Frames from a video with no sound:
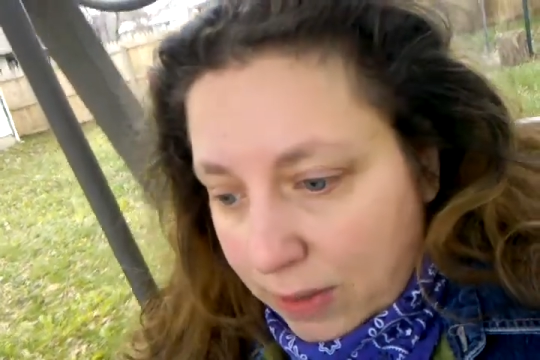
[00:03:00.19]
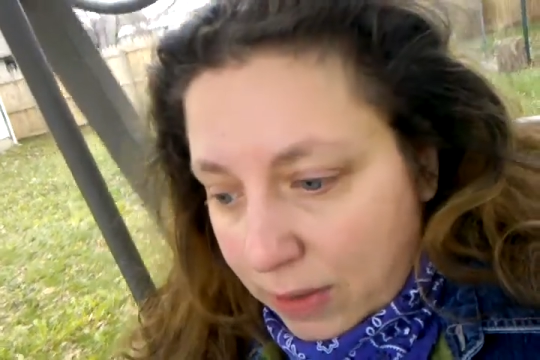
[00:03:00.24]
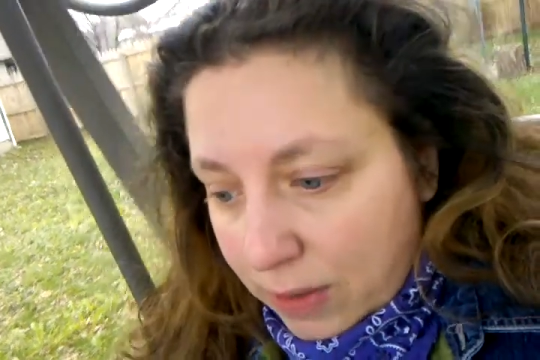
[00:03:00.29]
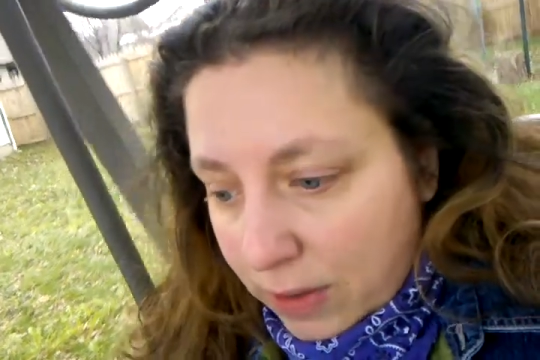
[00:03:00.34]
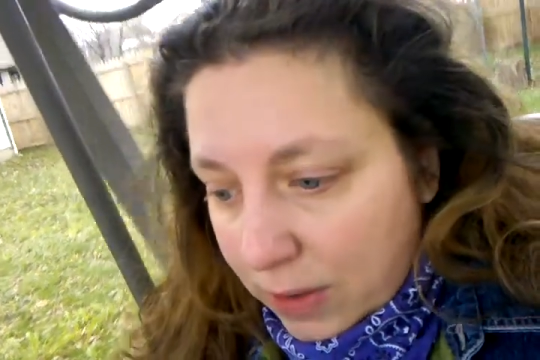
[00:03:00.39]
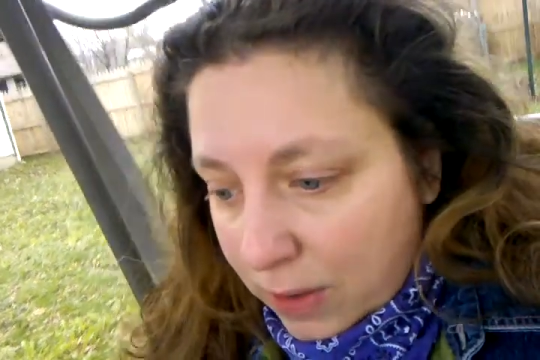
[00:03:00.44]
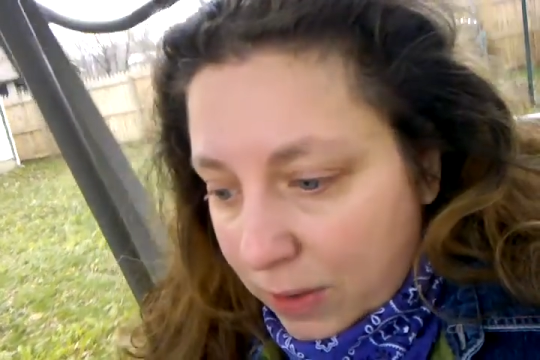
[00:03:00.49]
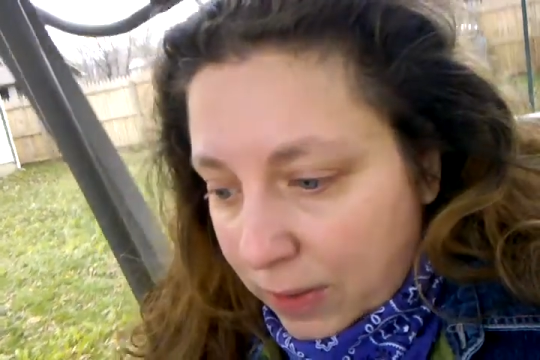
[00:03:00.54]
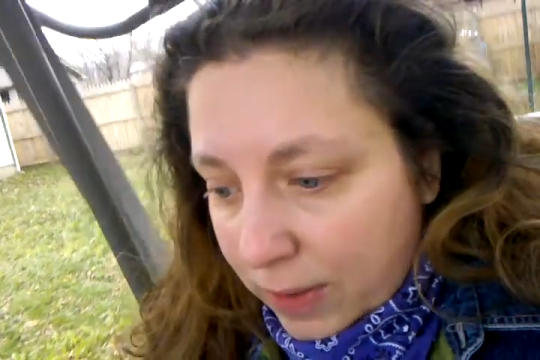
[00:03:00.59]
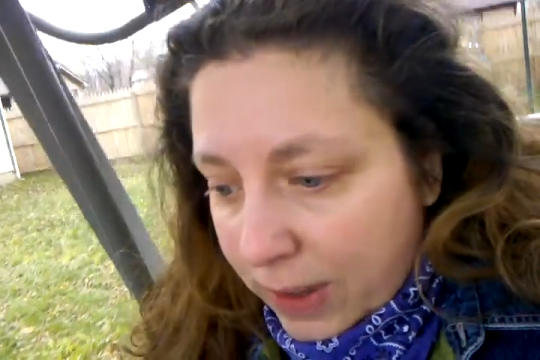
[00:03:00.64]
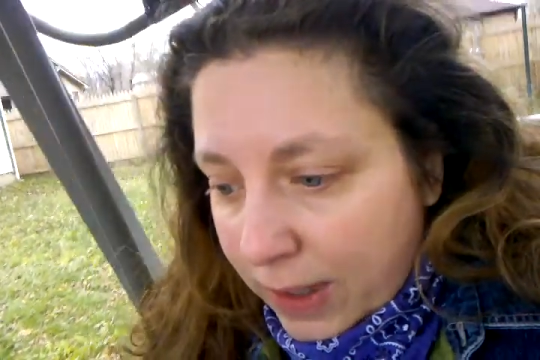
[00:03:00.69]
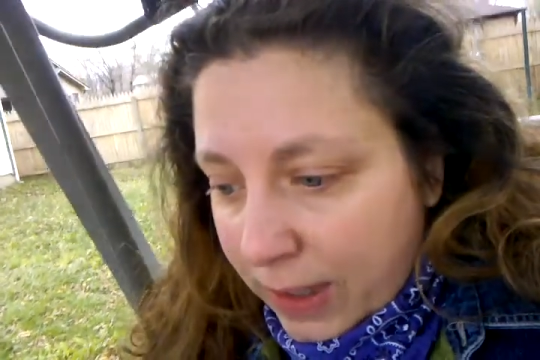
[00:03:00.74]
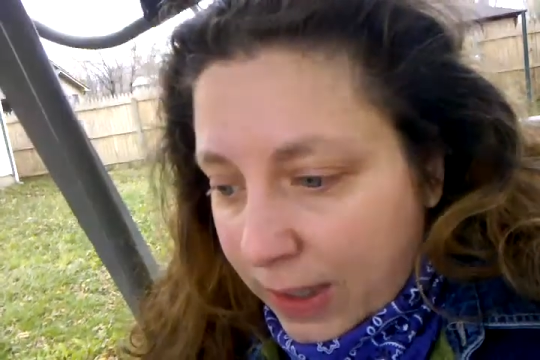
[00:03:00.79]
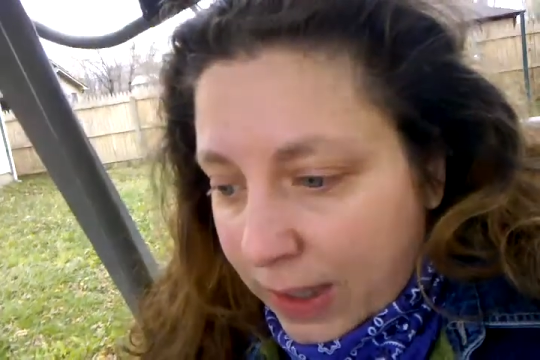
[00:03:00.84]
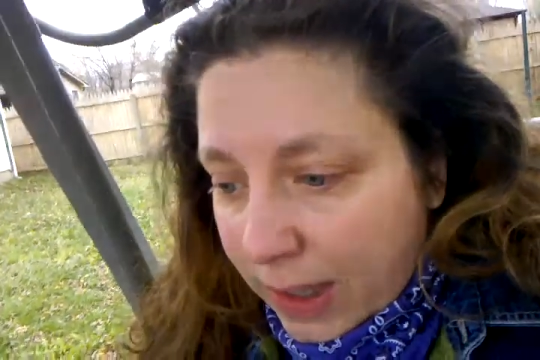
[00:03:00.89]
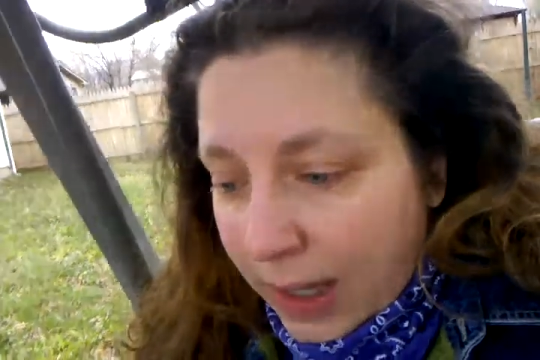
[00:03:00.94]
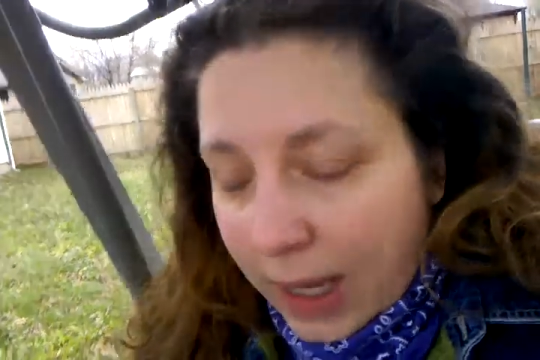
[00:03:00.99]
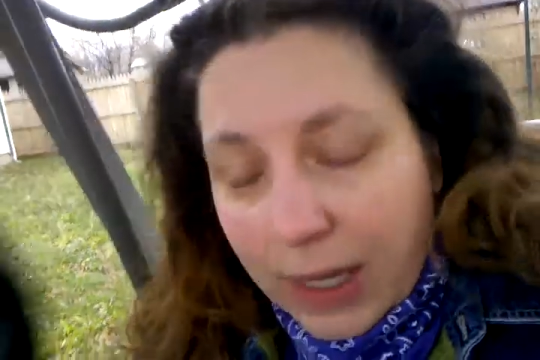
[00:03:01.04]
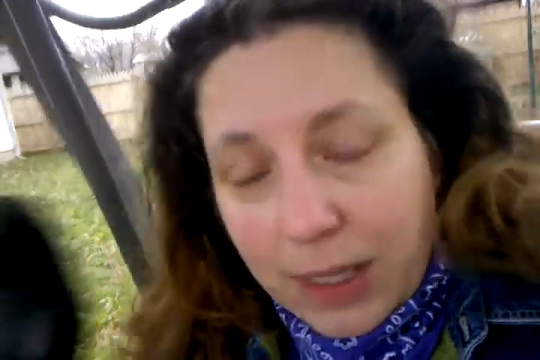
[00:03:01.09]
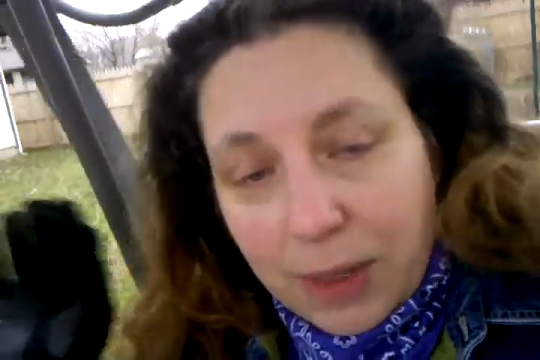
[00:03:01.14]
So
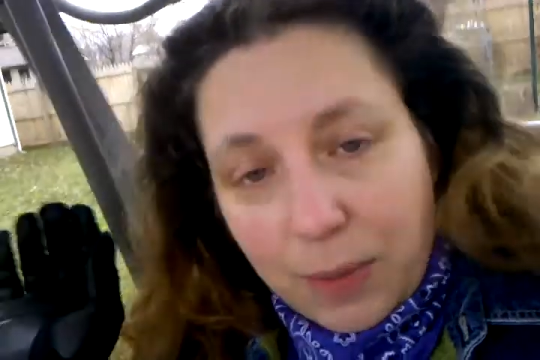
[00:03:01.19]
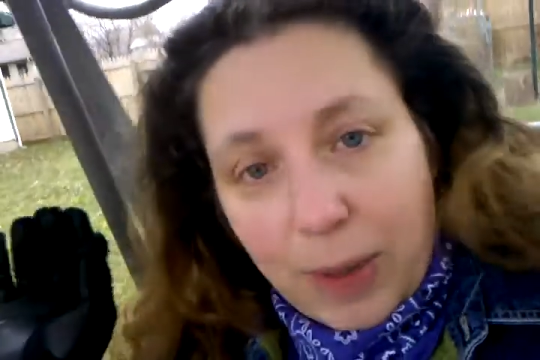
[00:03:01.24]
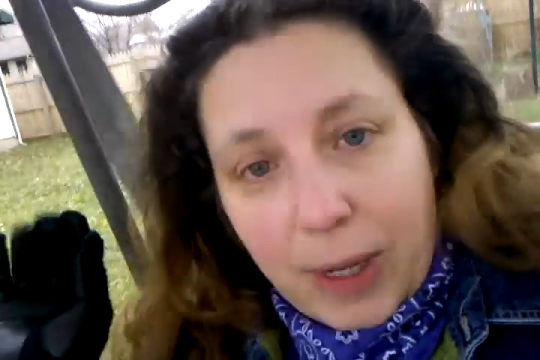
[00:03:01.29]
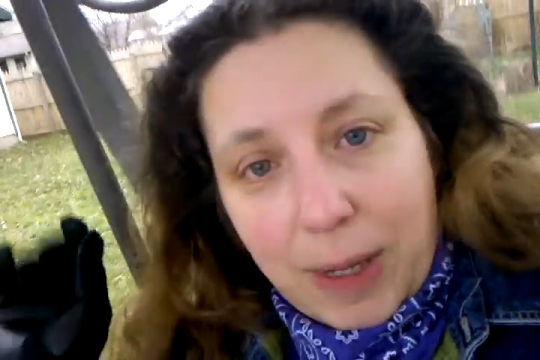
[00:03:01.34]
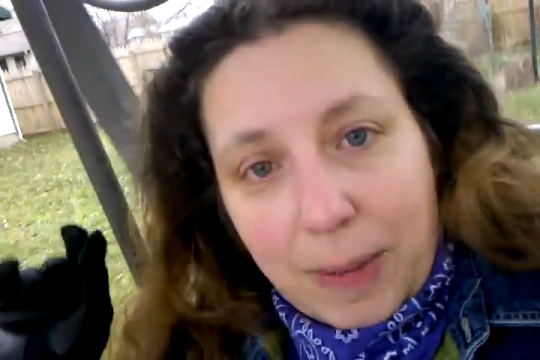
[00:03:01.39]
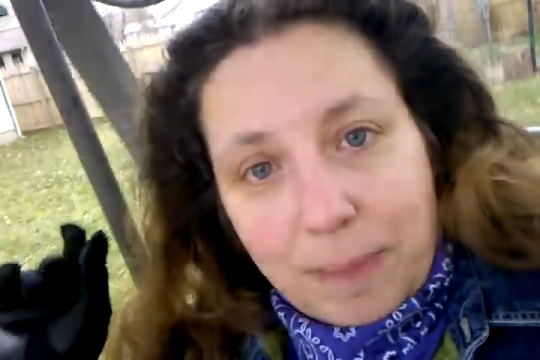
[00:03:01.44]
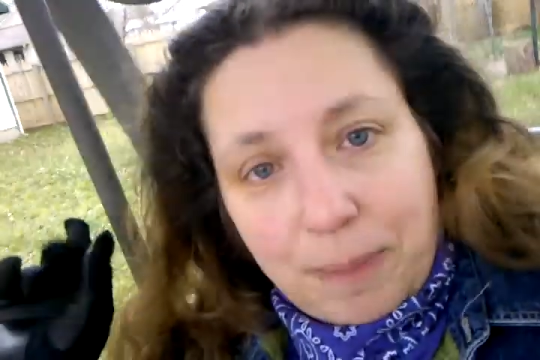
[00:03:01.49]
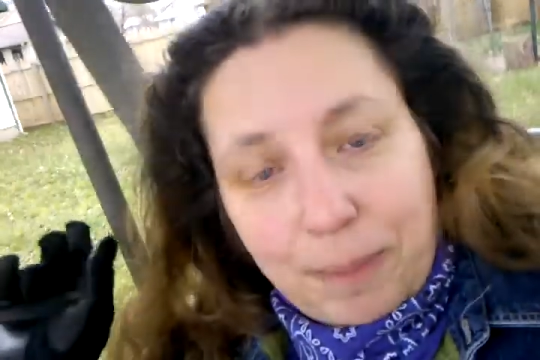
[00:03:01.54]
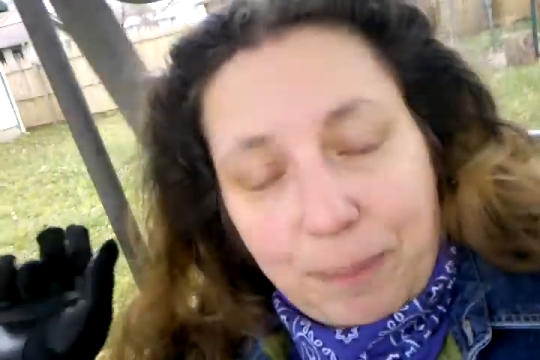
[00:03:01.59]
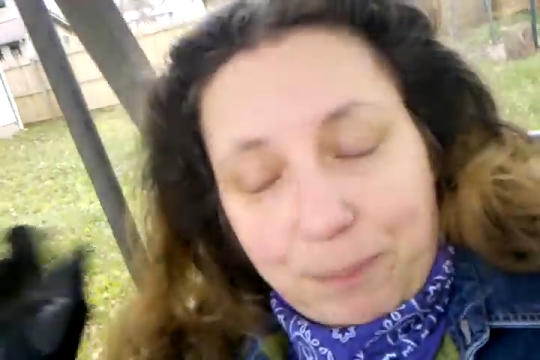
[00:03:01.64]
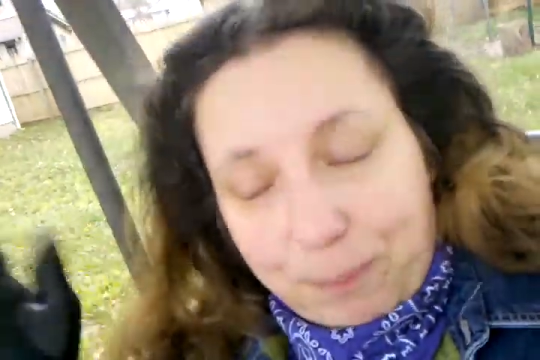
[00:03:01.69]
anyway,